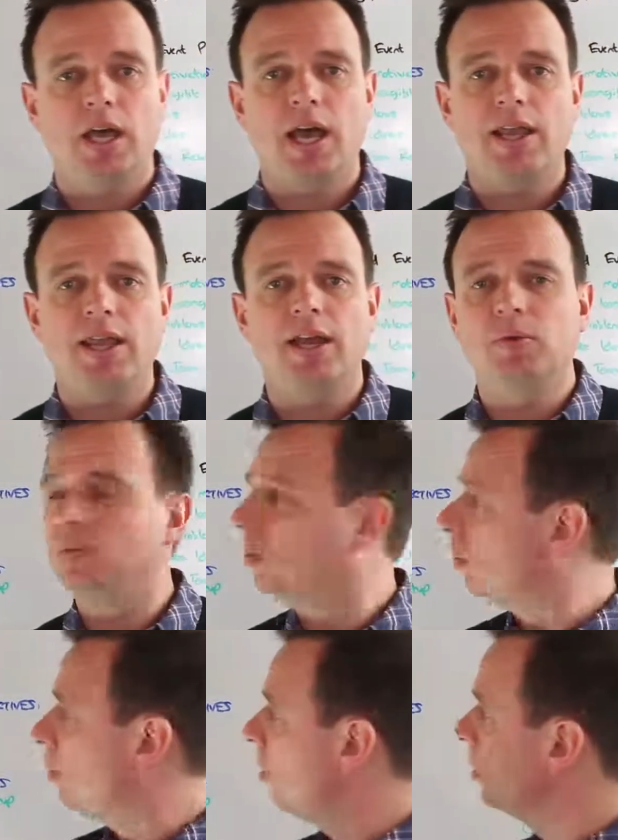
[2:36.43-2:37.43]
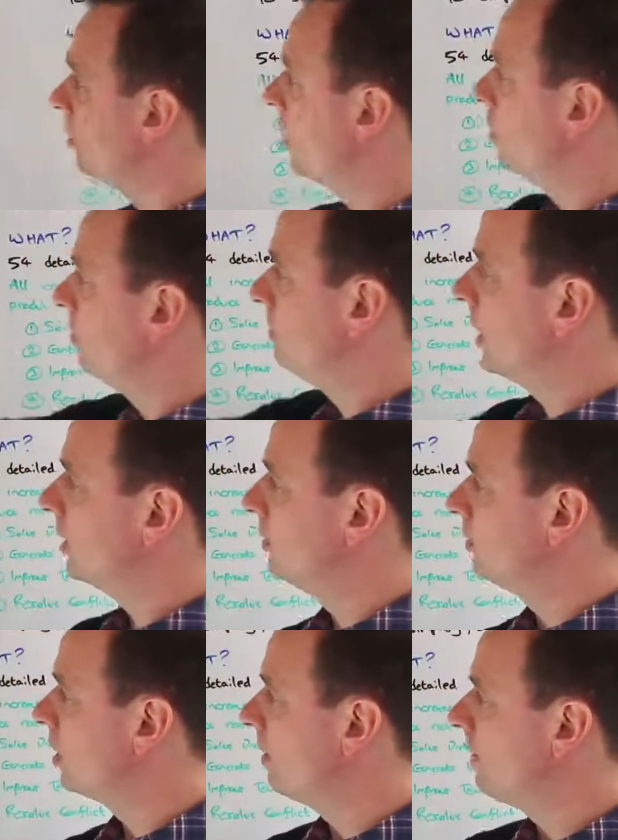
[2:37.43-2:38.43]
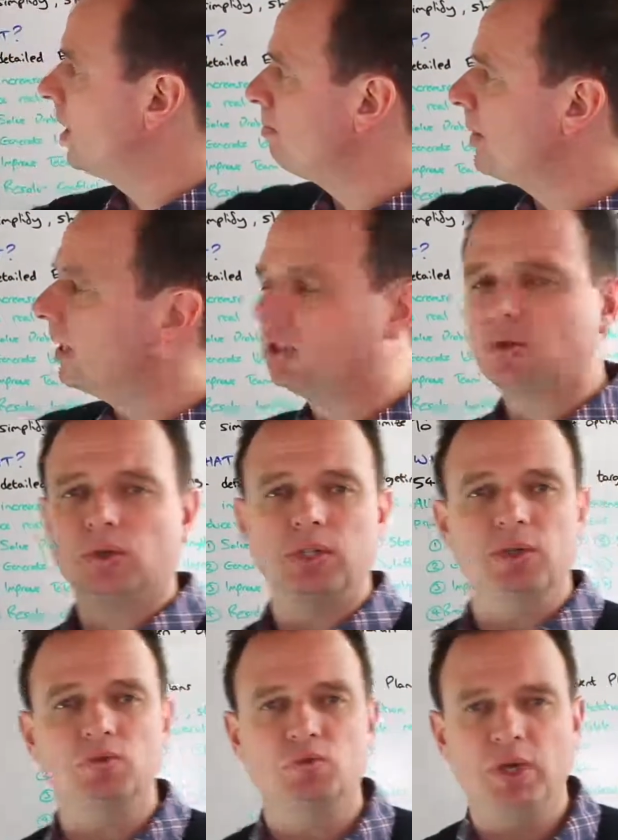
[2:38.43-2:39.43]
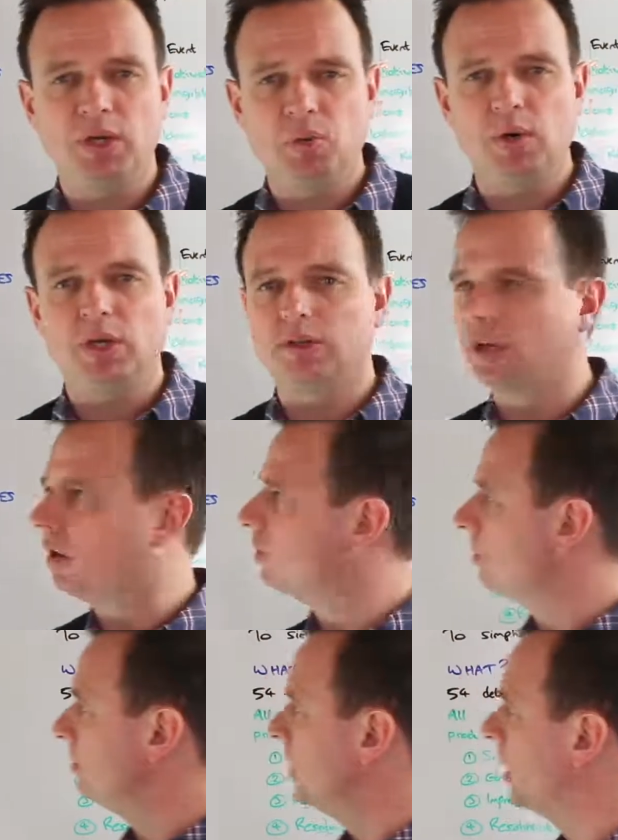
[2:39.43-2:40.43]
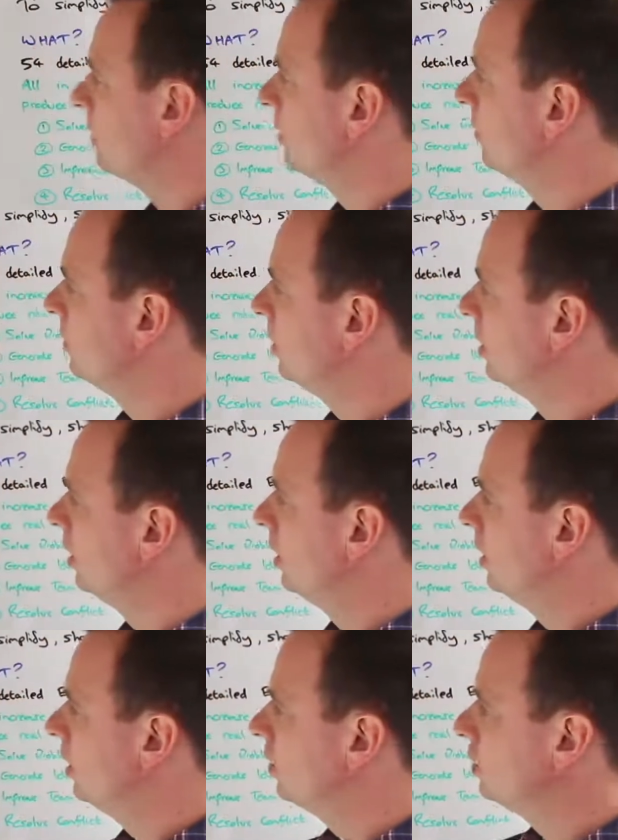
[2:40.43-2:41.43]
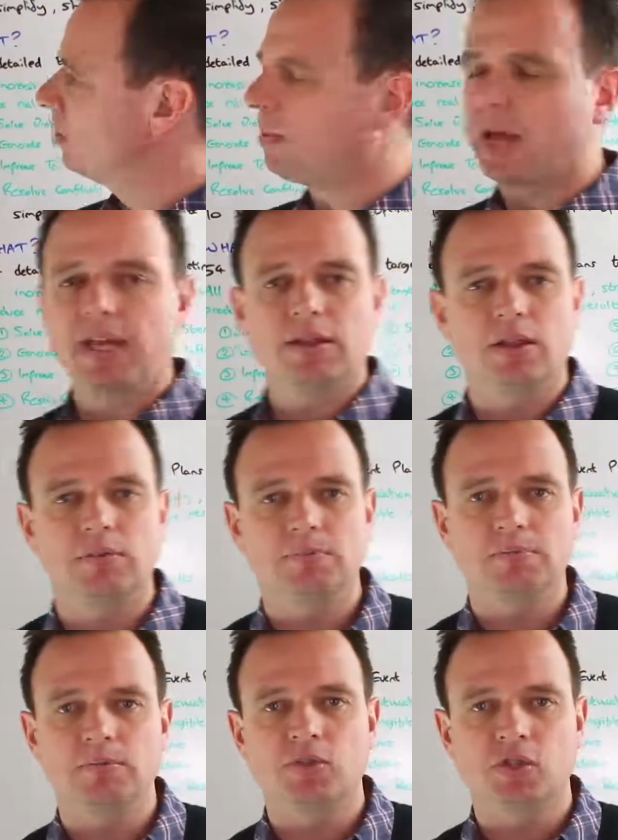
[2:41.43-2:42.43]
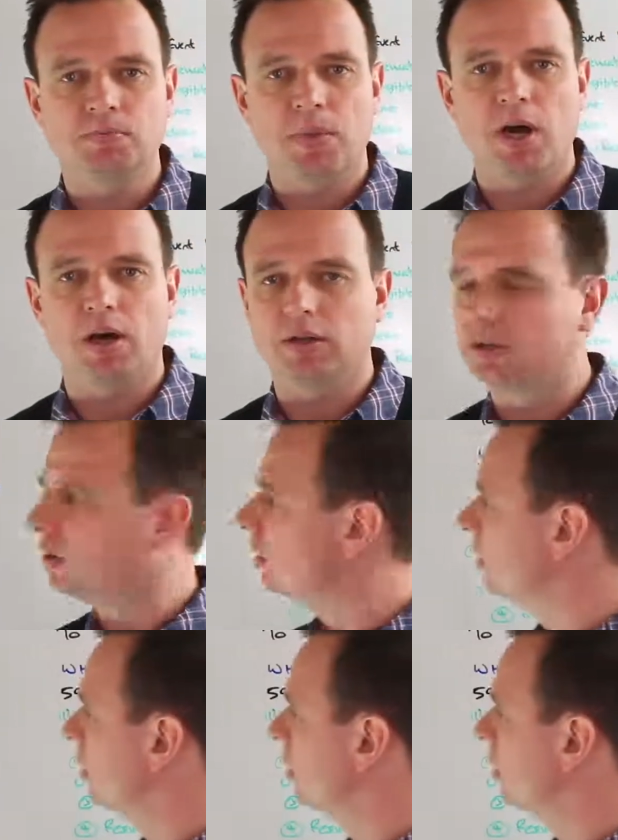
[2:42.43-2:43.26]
And then once those objectives come out, make sure you reword those objectives to make them smart.